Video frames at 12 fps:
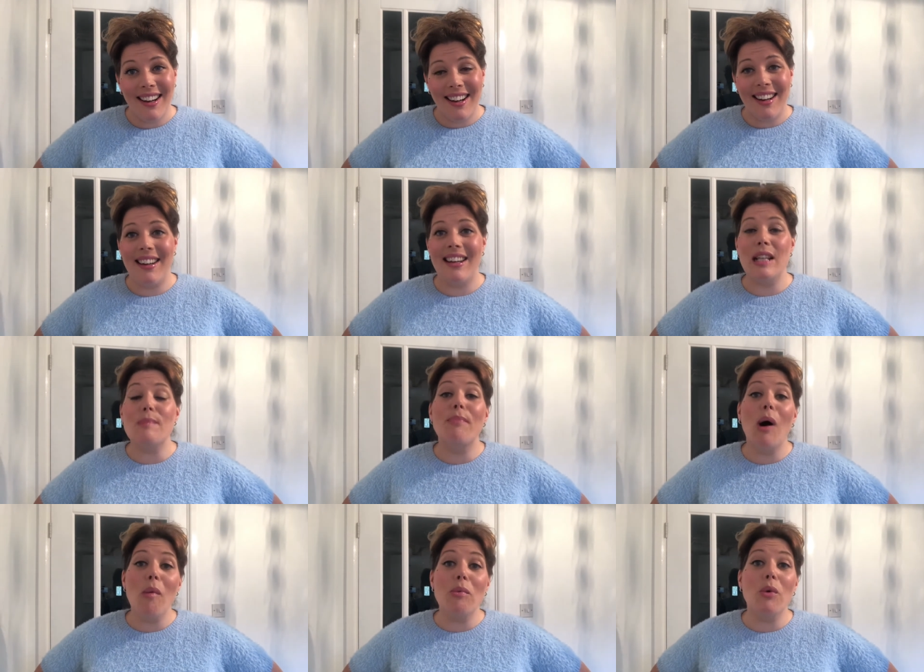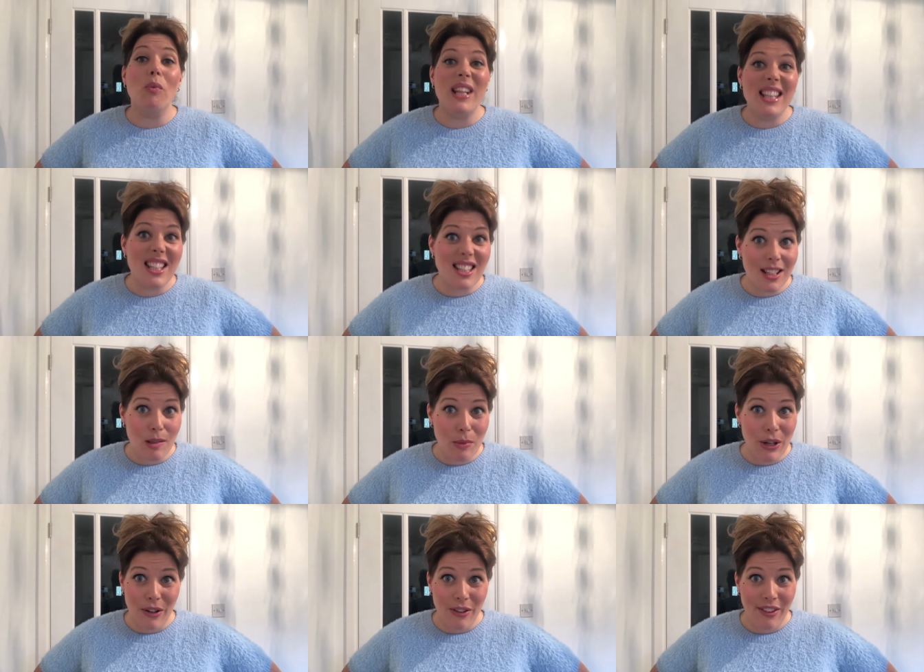Uh, it's Barbara Windsor's
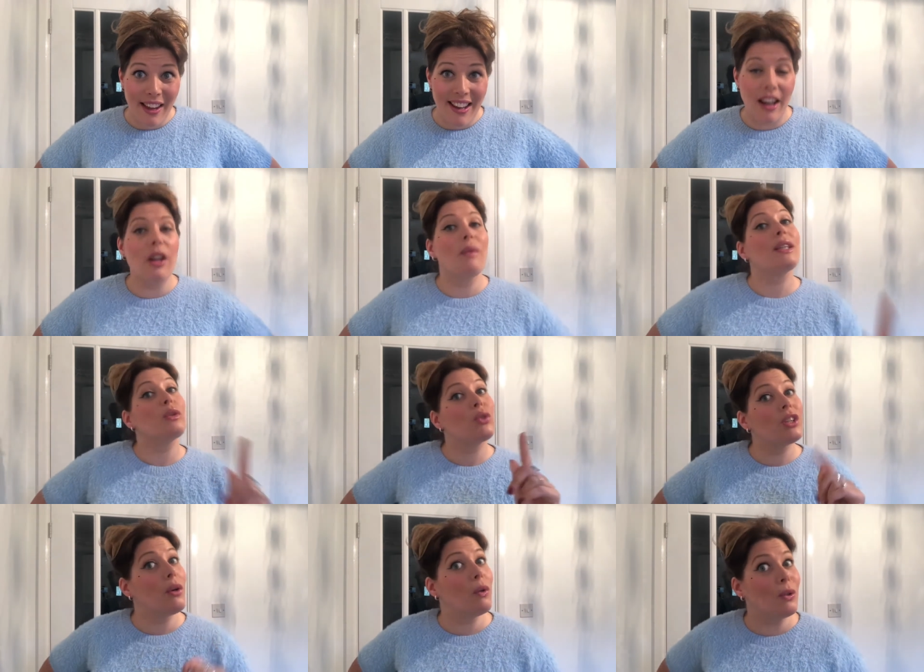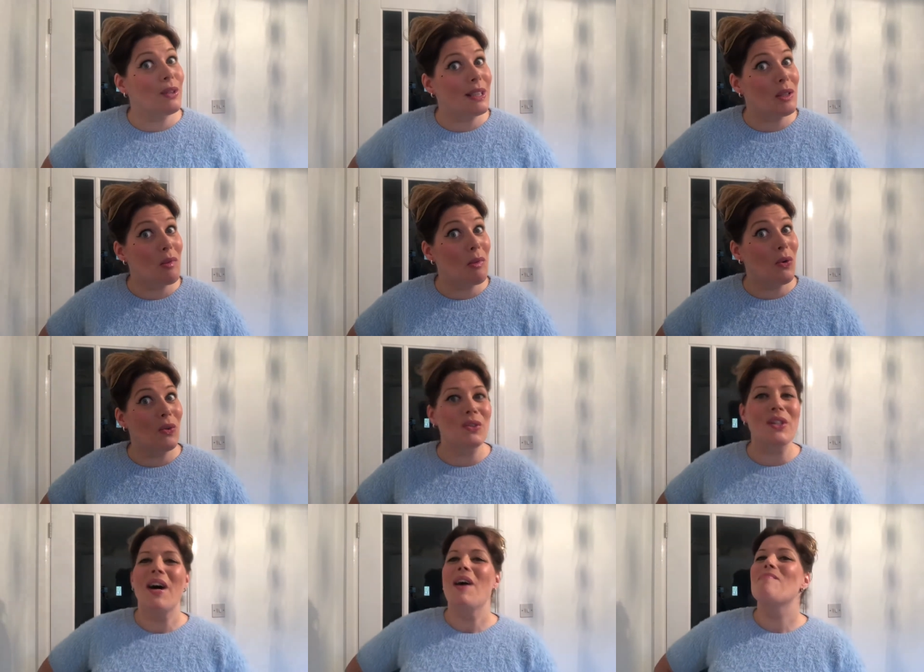birthday. I know it's also Lucille Ball's,
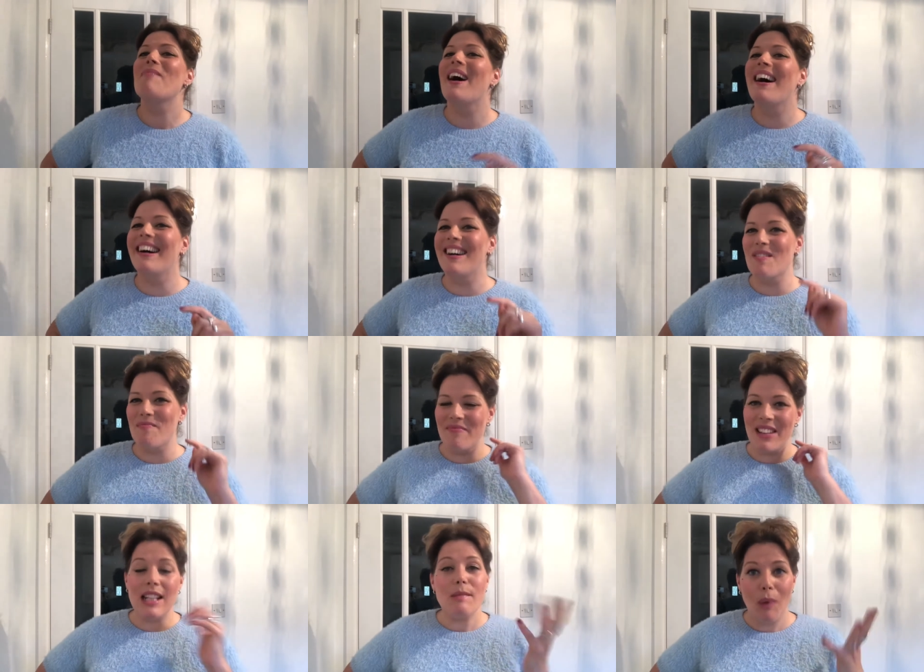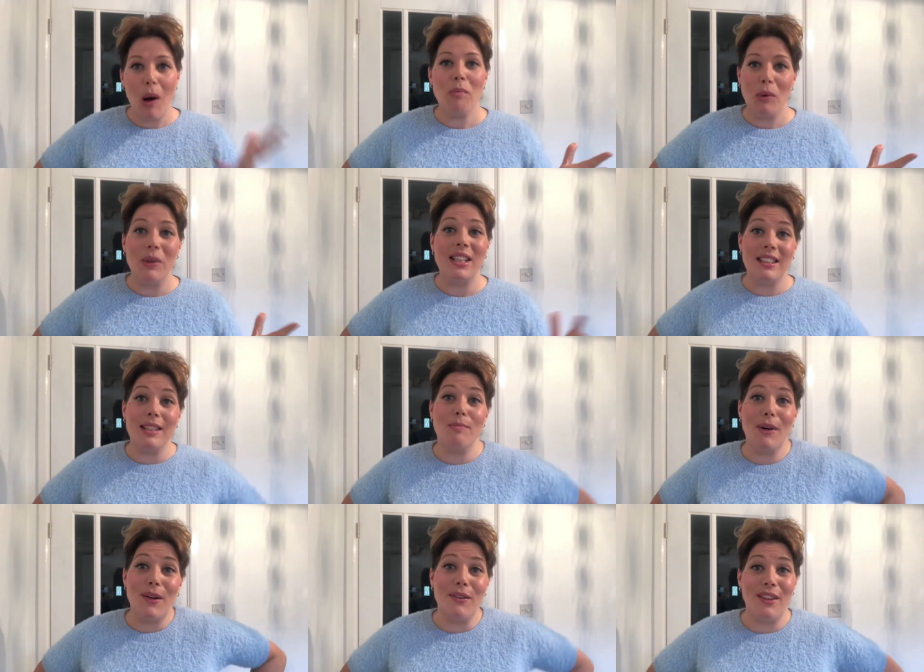but um, it's Barbara Windsor's
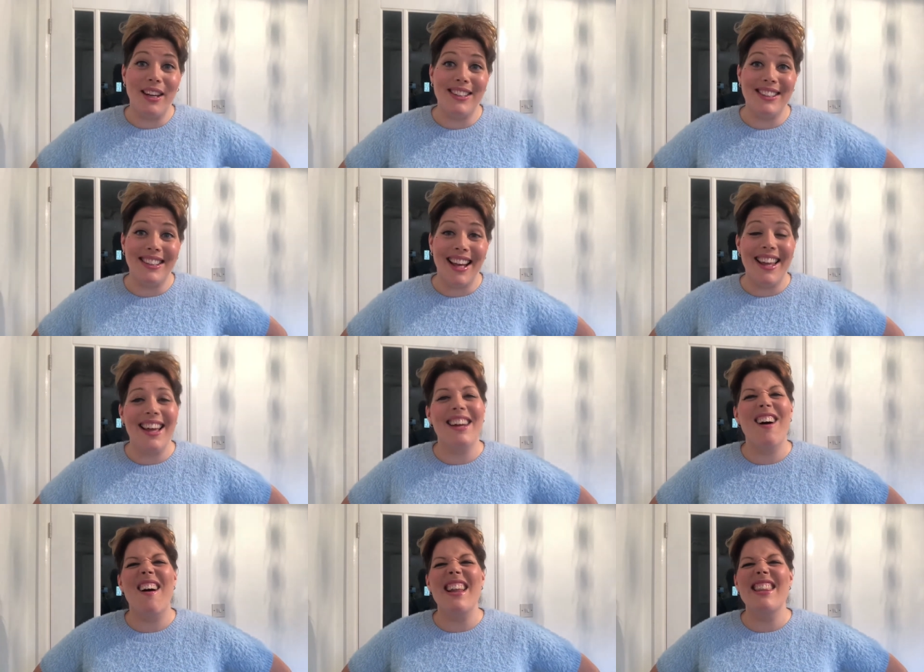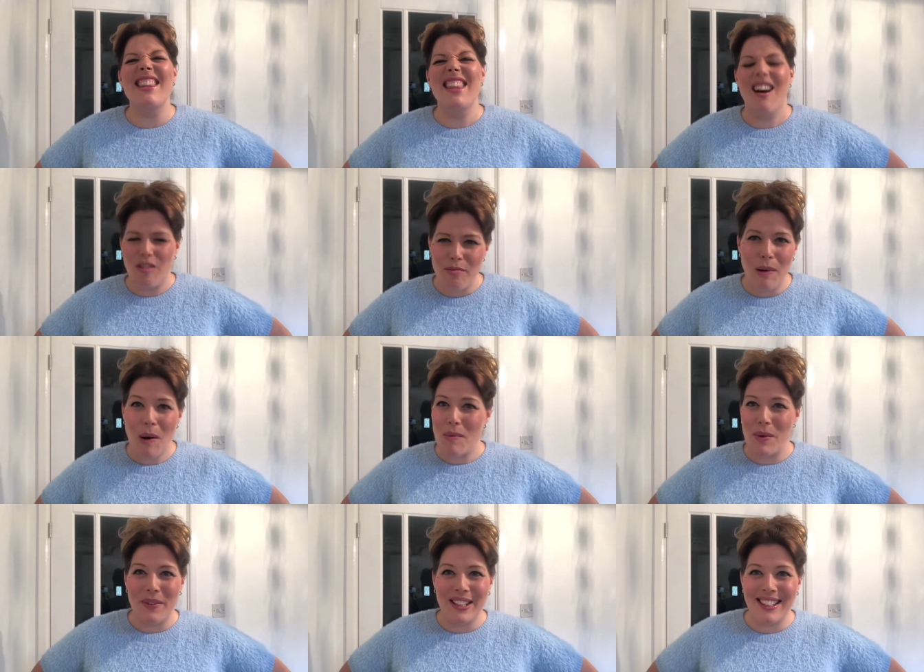birthday today, and I love Barbara
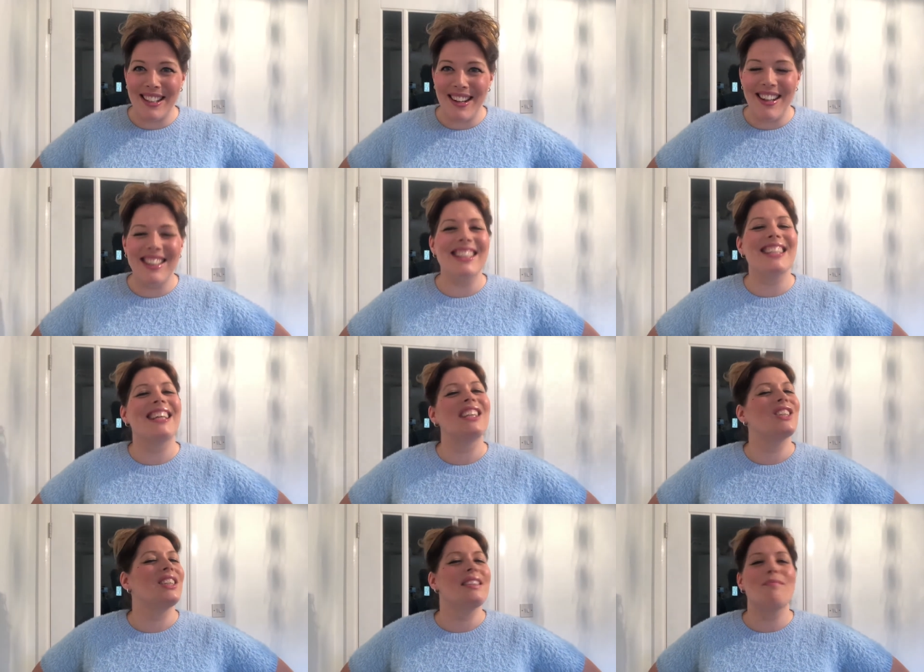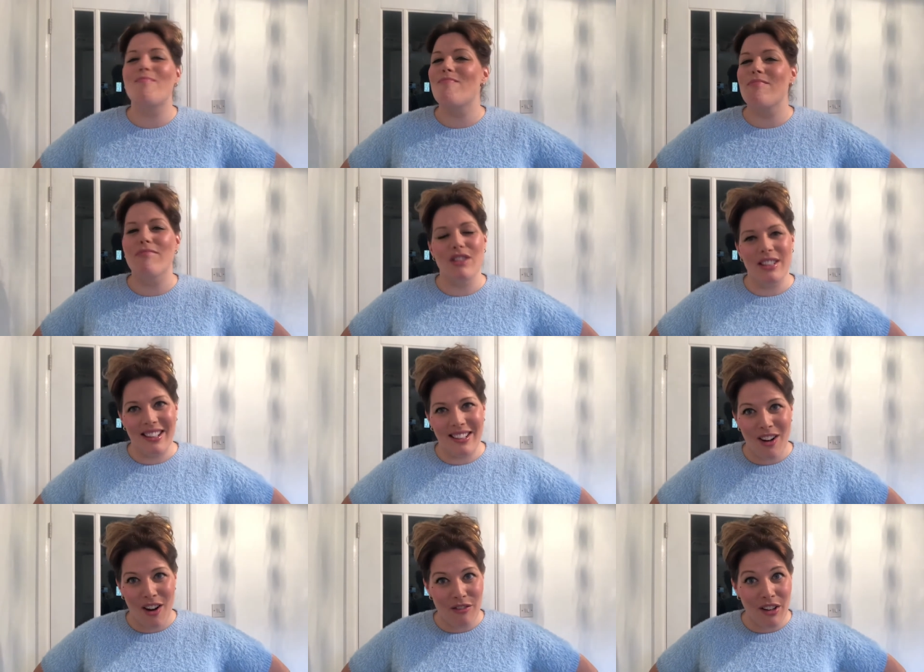Windsor. I just think she's brilliant.
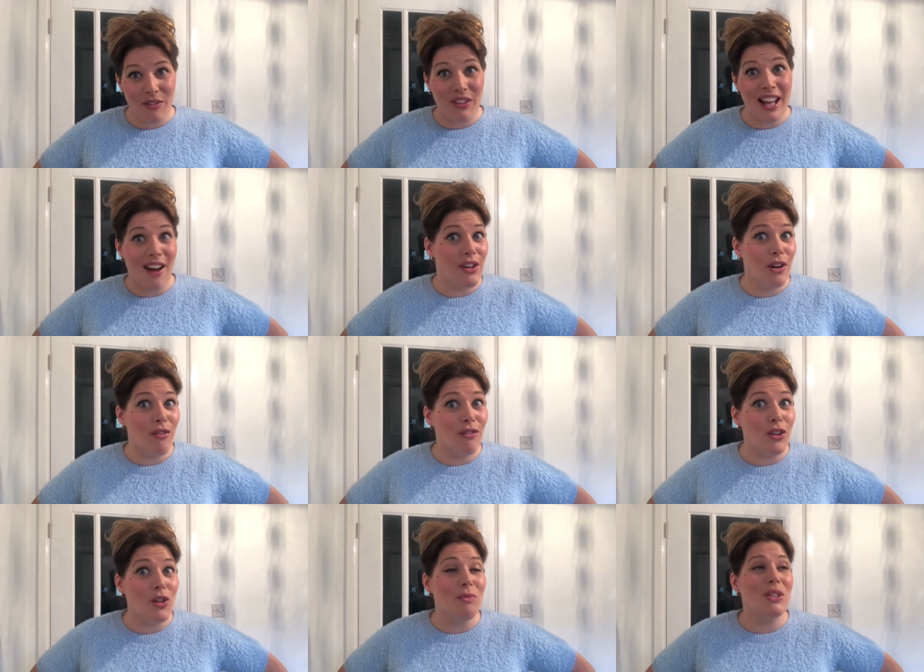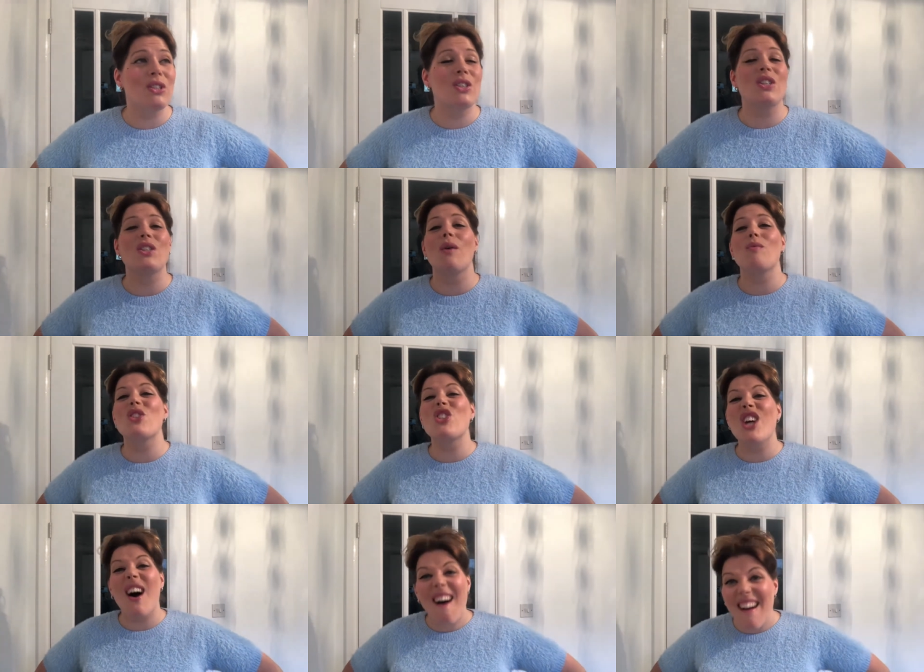I've loved the Carry On films since I was
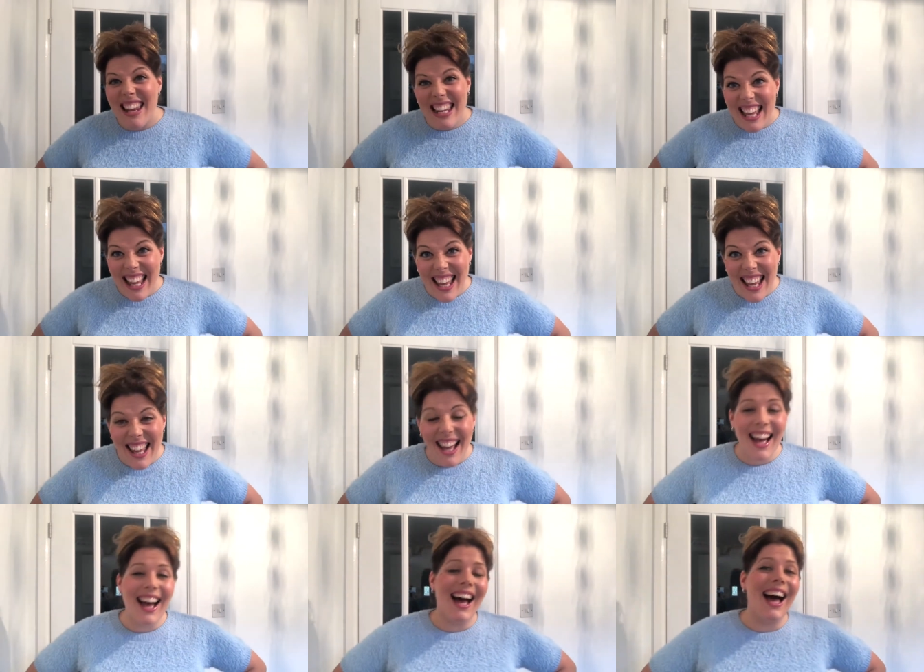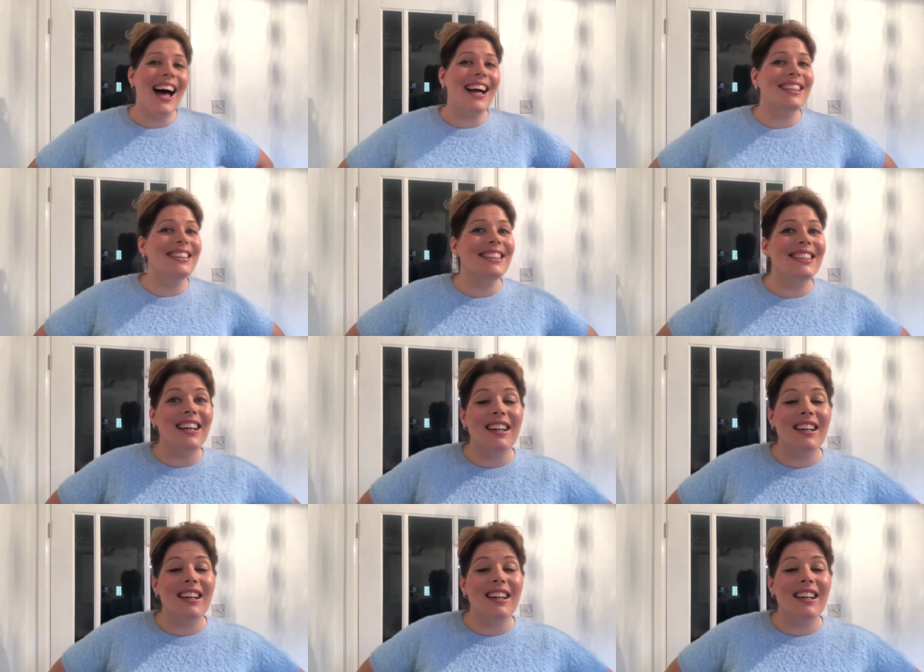tiny, and